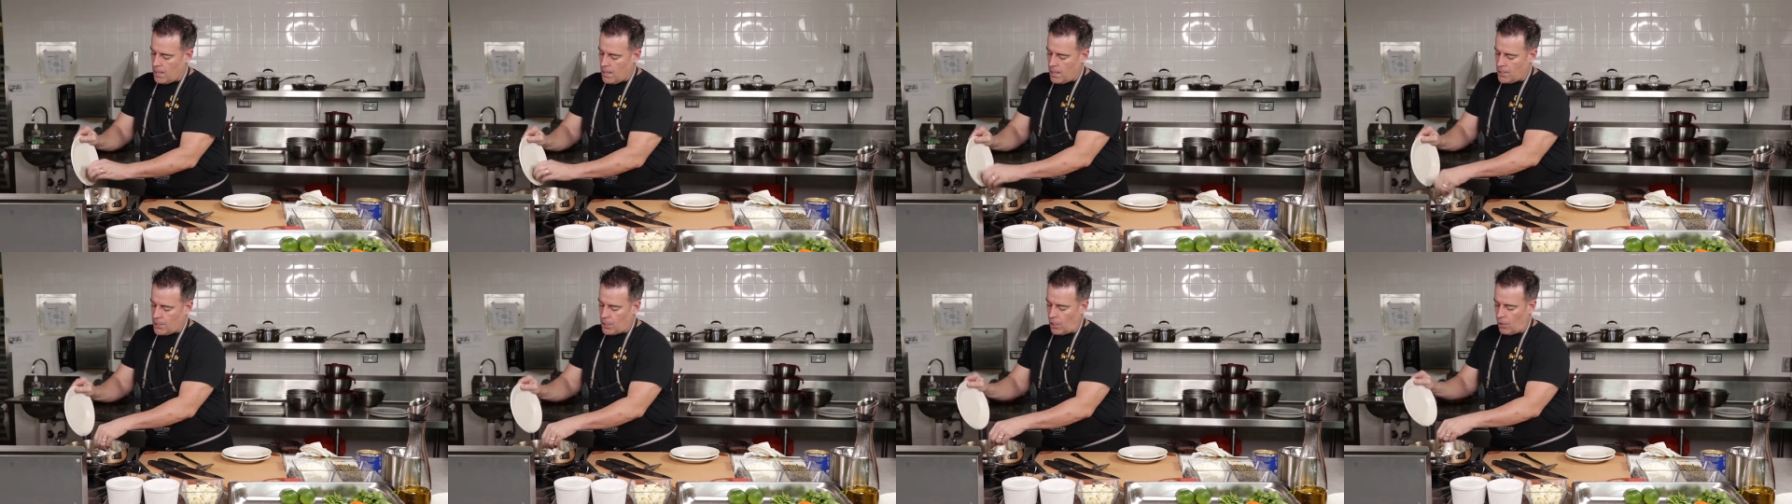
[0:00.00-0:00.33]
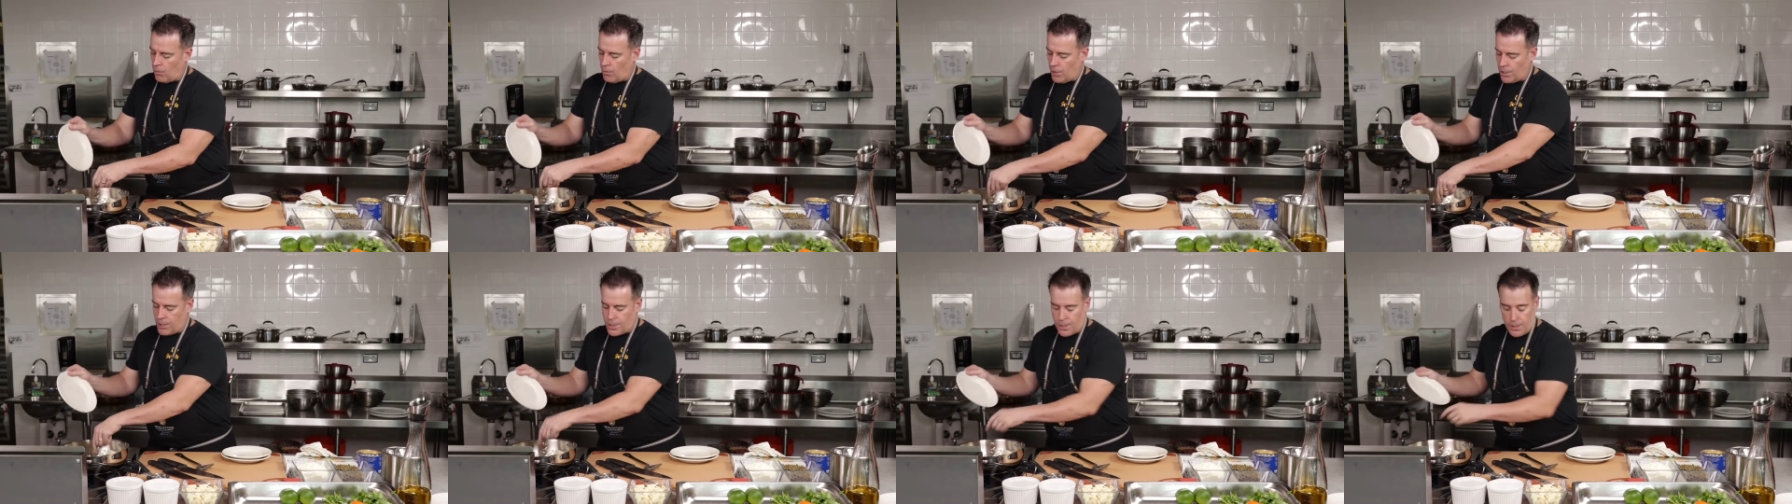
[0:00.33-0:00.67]
So
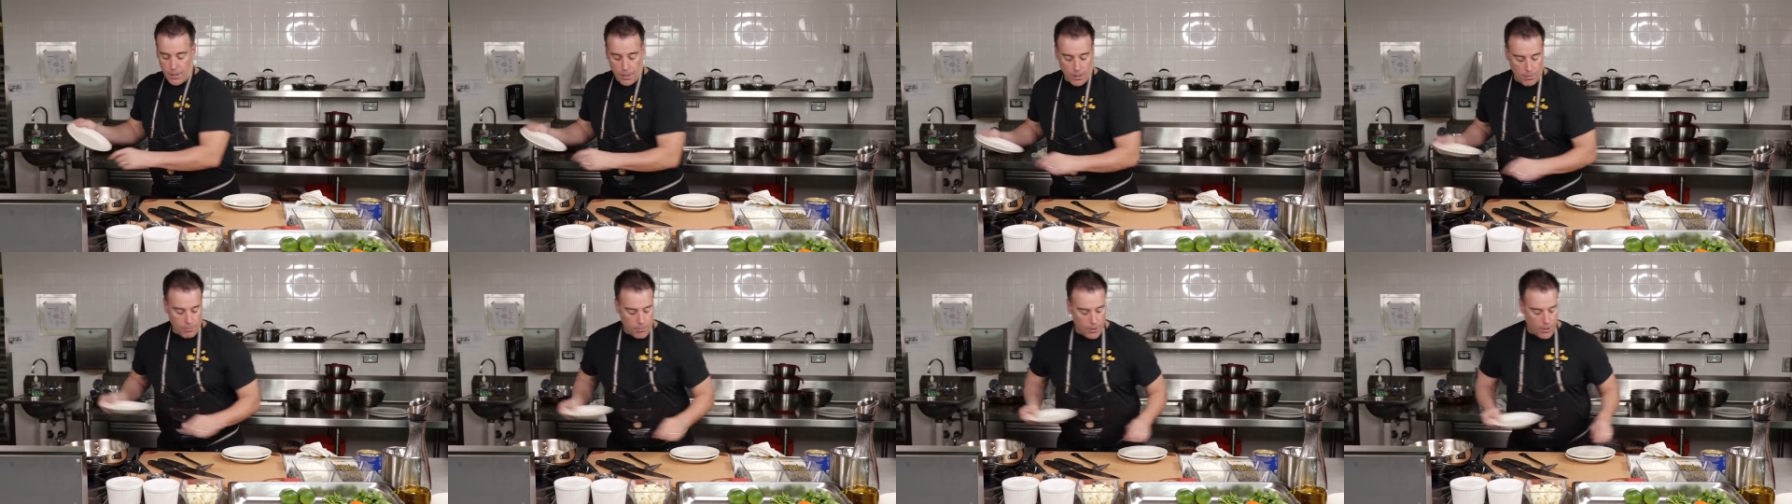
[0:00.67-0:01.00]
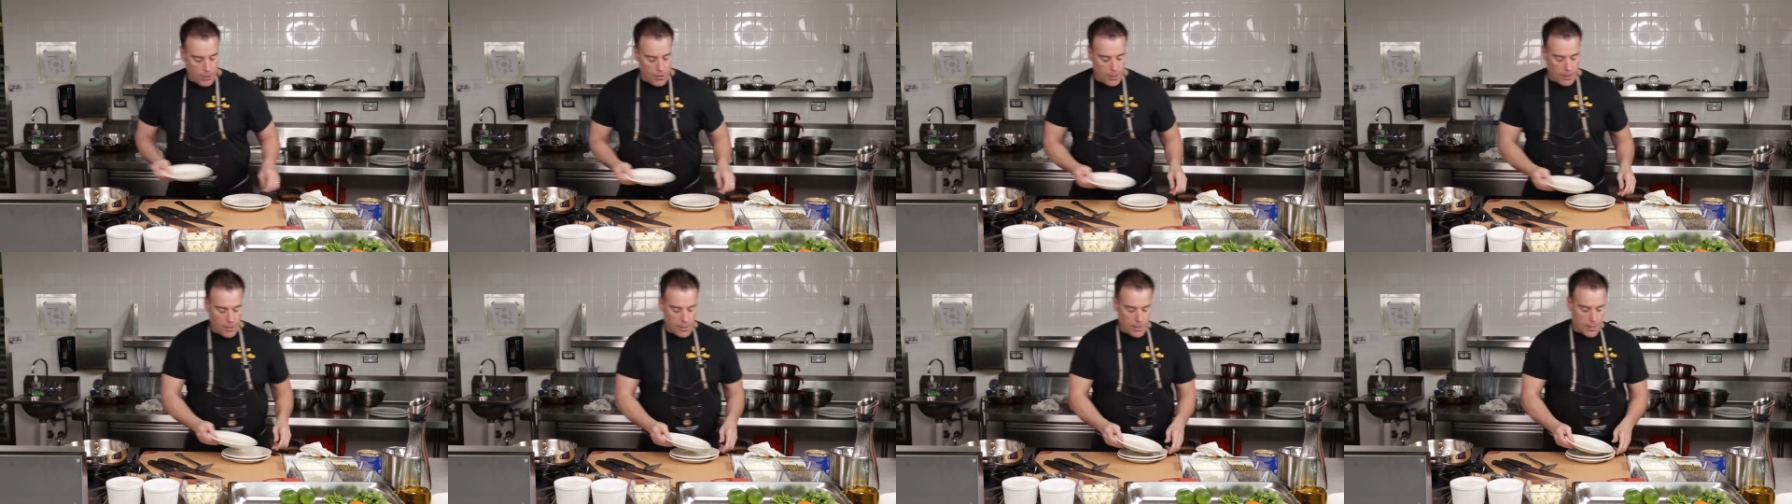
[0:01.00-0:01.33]
what's the
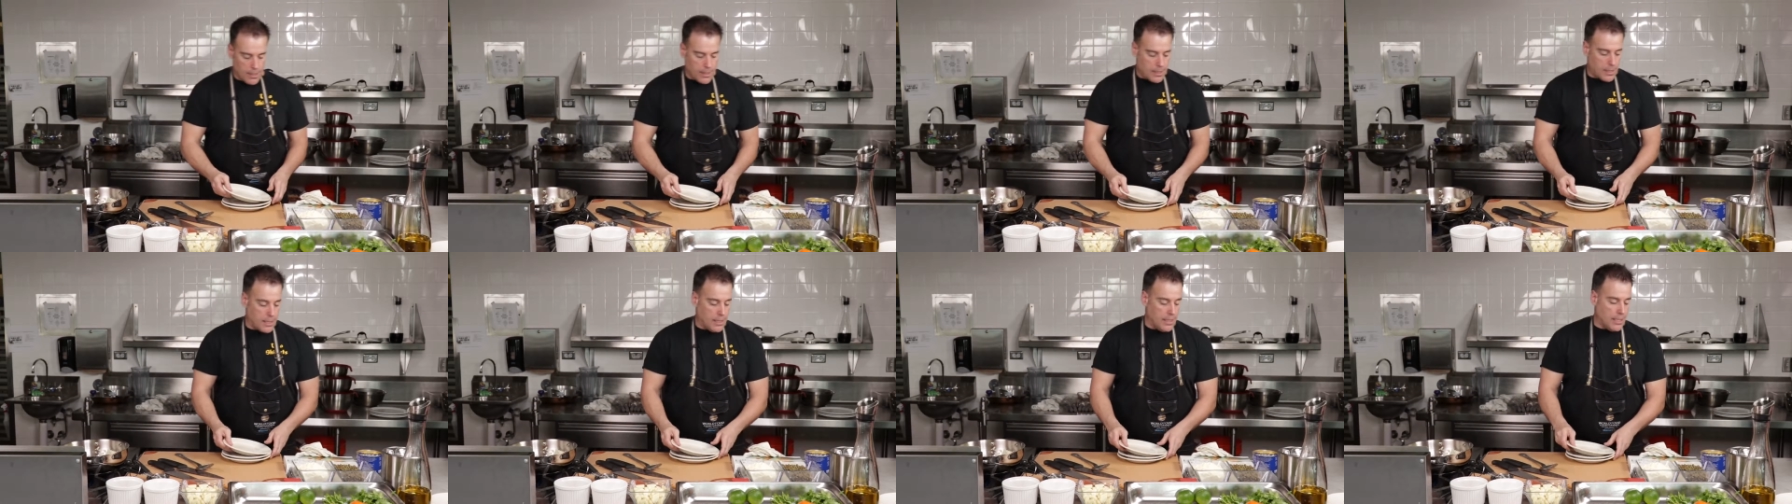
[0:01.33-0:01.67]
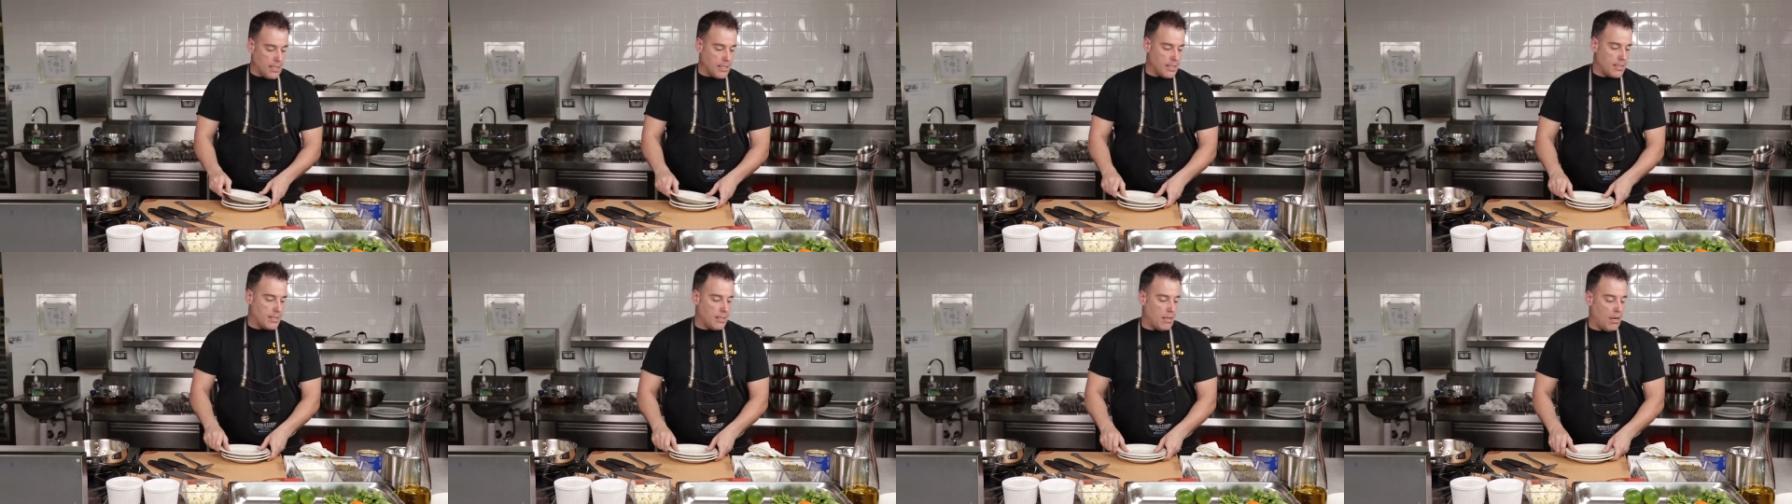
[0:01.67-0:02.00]
beauty of this
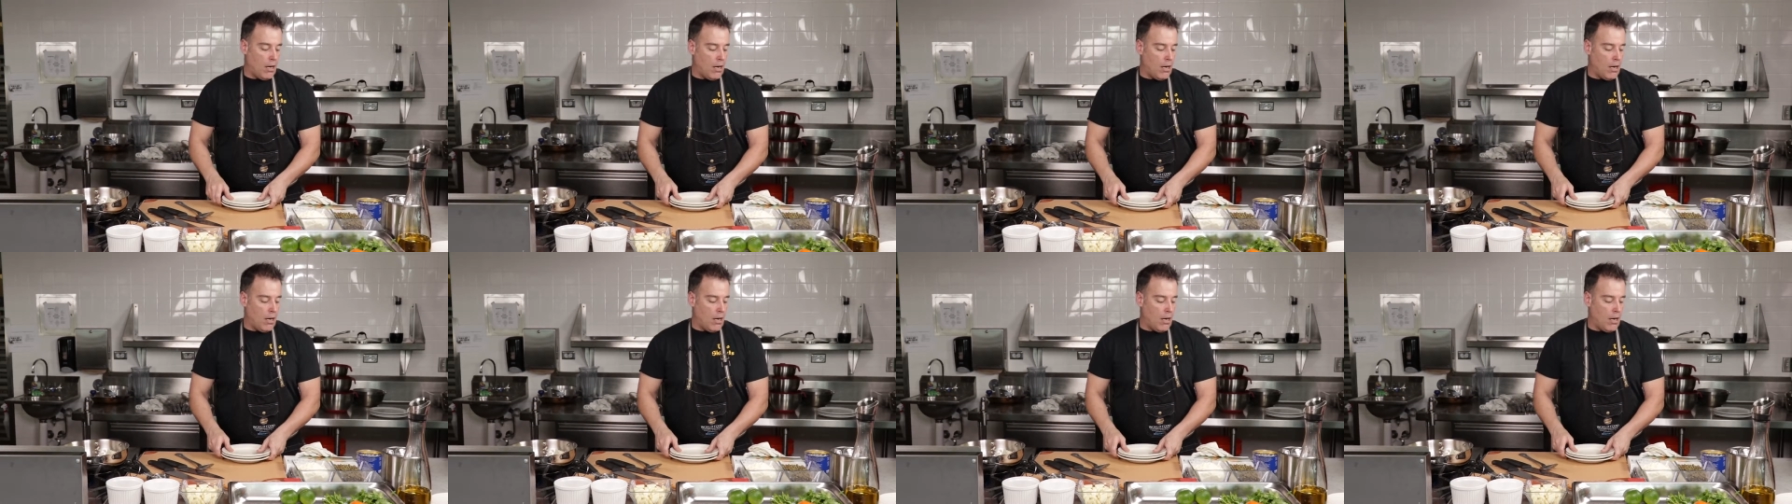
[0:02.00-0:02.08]
is,